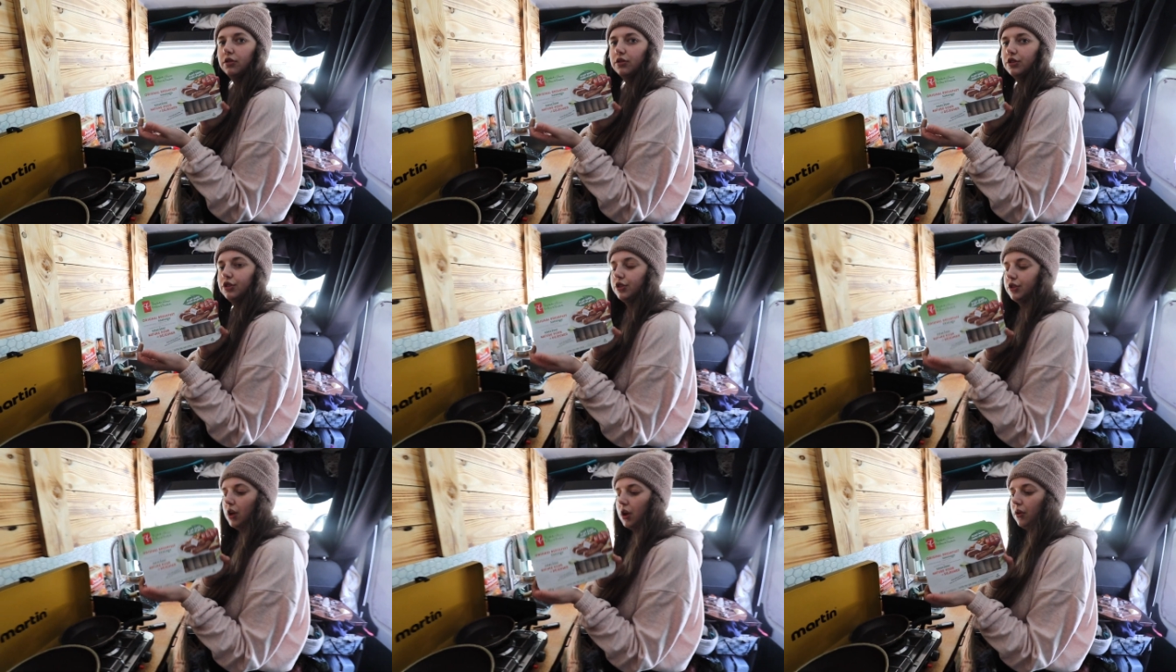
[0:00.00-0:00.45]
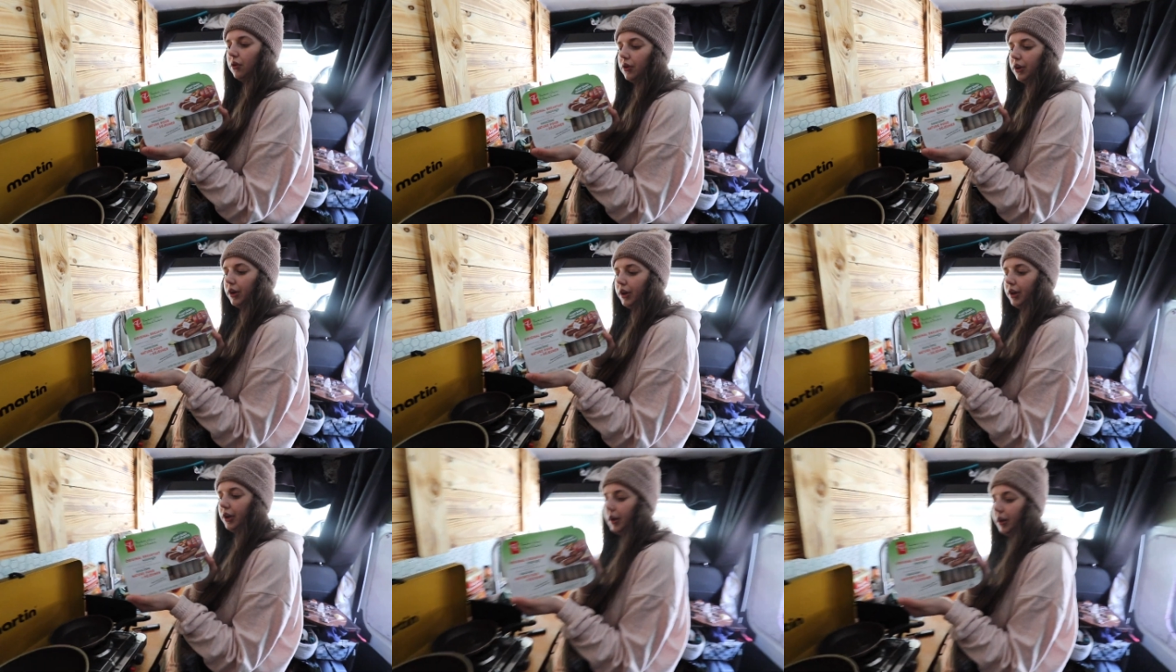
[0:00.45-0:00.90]
They're so
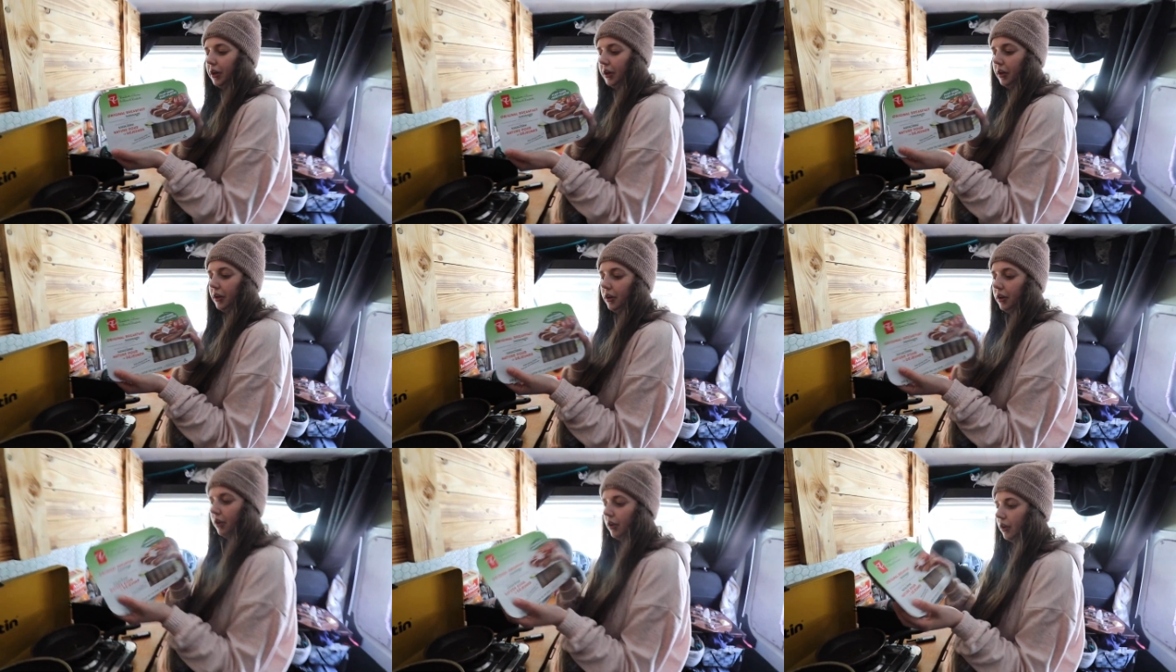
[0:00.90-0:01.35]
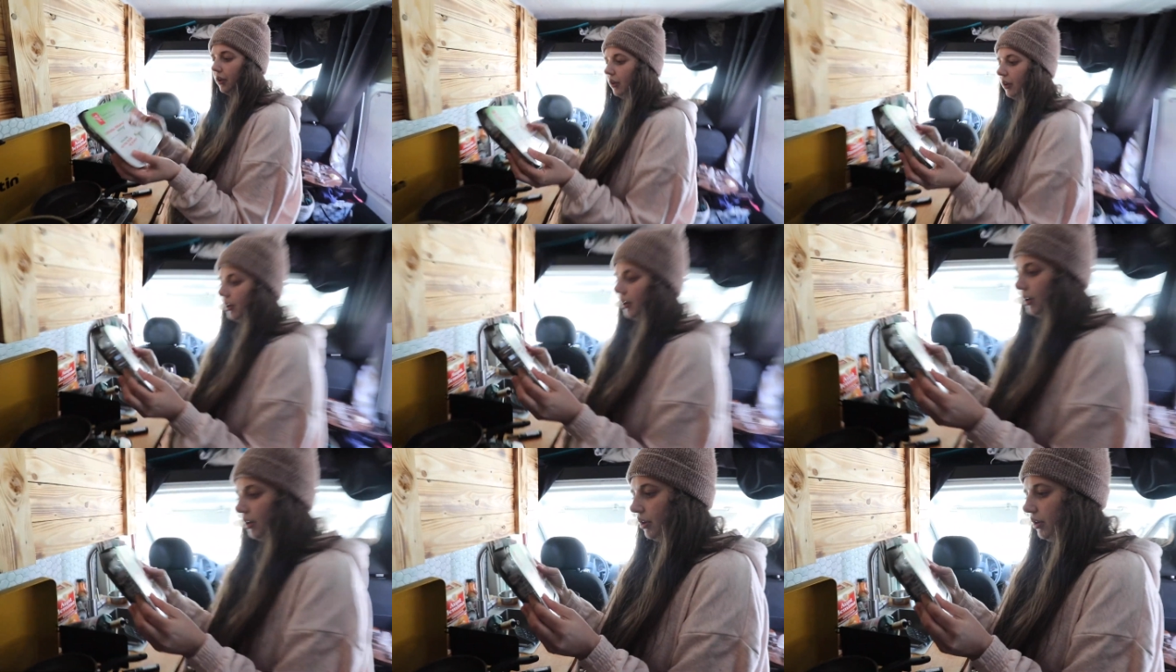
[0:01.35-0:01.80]
good.
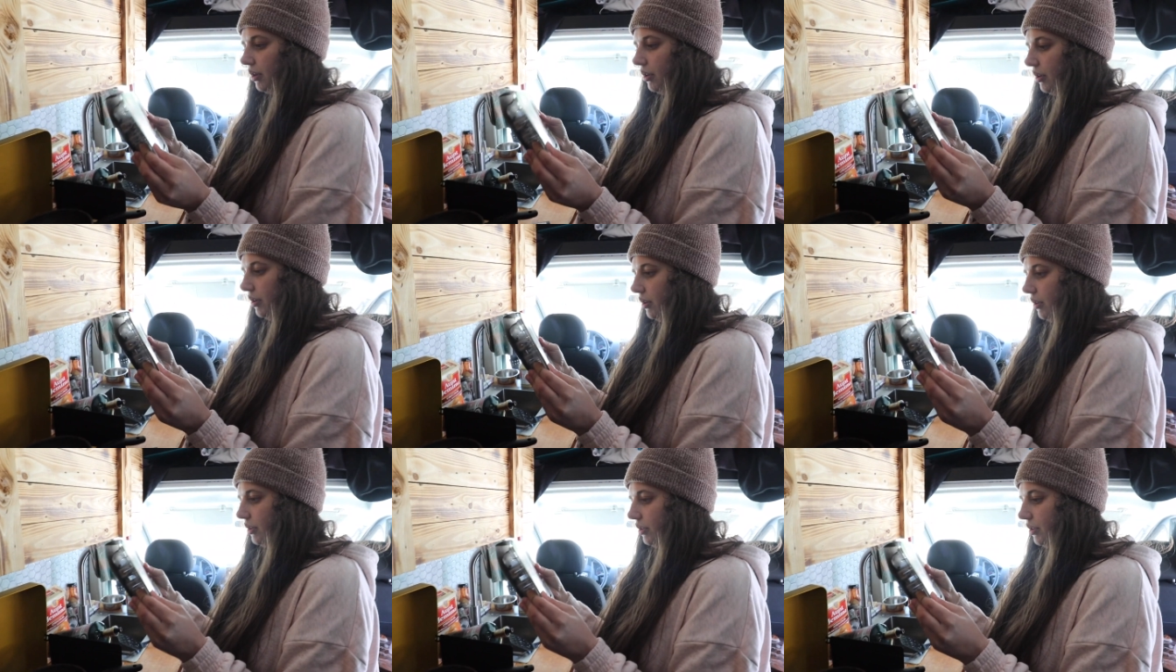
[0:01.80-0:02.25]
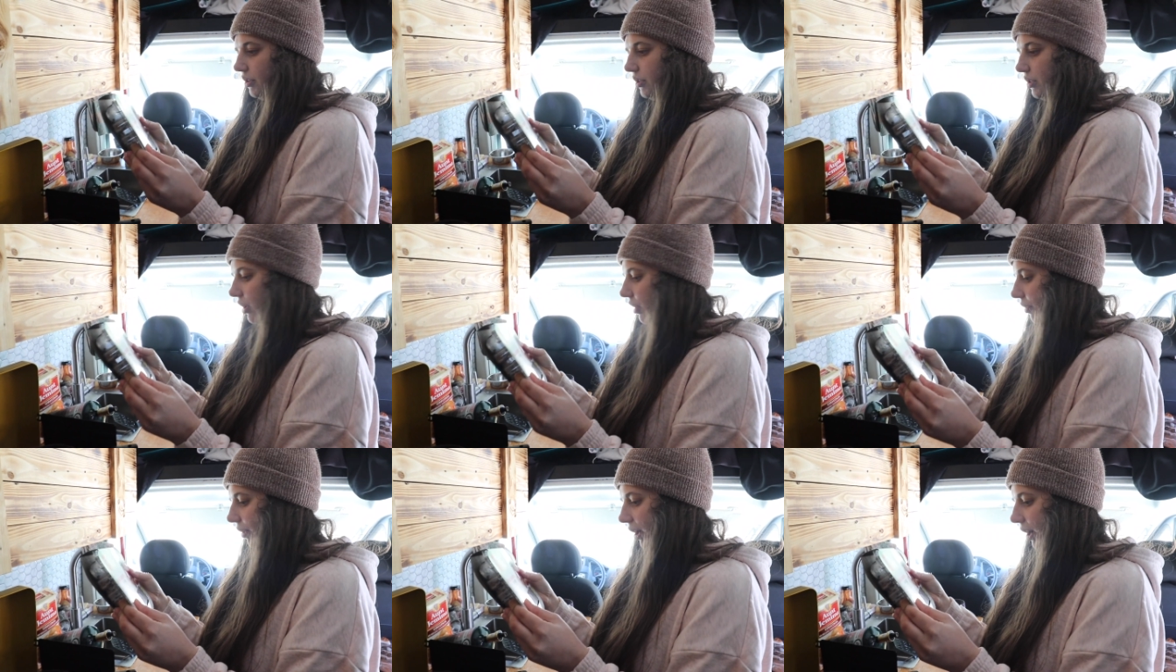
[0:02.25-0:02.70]

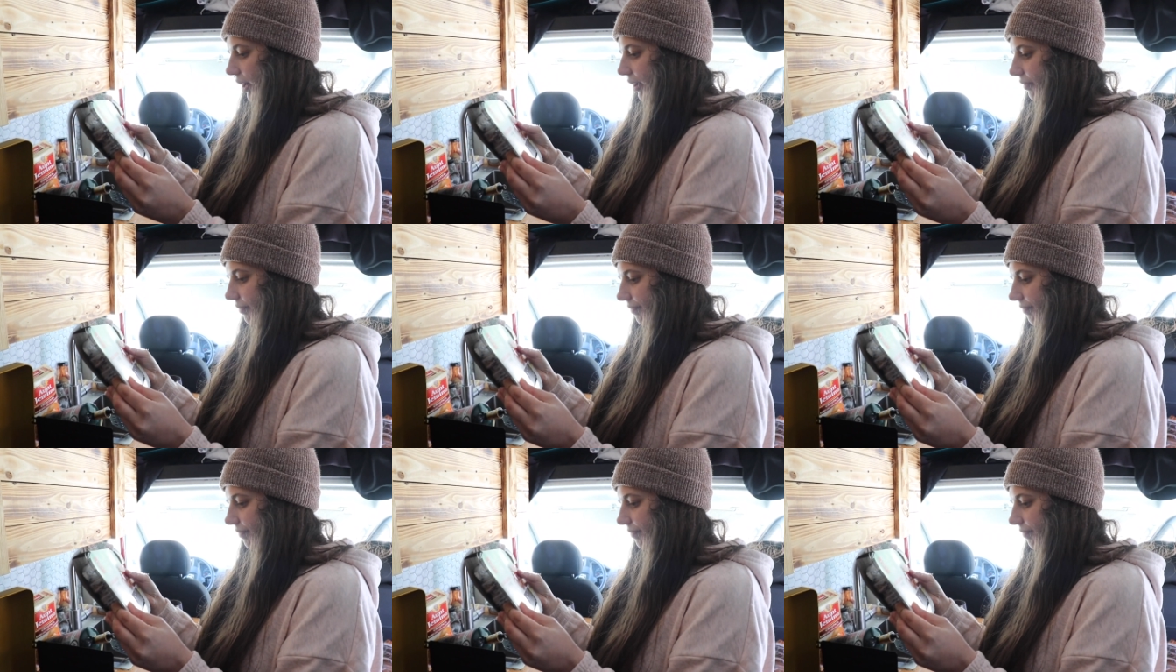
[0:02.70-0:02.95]
So good.